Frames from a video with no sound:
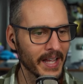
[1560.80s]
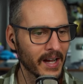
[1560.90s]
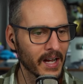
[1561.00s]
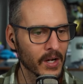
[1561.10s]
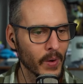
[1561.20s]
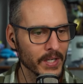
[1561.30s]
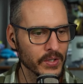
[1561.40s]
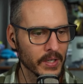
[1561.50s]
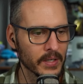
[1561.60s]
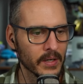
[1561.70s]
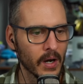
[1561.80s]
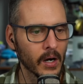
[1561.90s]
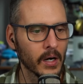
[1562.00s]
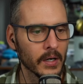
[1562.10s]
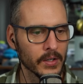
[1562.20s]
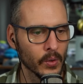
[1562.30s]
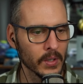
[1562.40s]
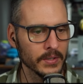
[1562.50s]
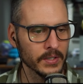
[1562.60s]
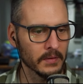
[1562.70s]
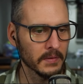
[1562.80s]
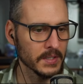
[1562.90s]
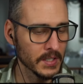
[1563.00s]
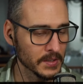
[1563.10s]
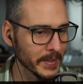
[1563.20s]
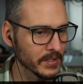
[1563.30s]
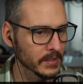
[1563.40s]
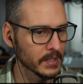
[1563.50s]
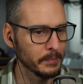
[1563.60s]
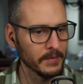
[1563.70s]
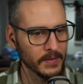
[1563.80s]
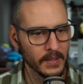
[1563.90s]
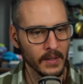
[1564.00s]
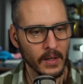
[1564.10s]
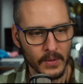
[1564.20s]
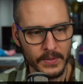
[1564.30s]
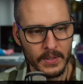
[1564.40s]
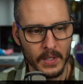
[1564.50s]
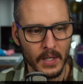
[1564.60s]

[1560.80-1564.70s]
uh, question Are your servers, especially the PVE hosts,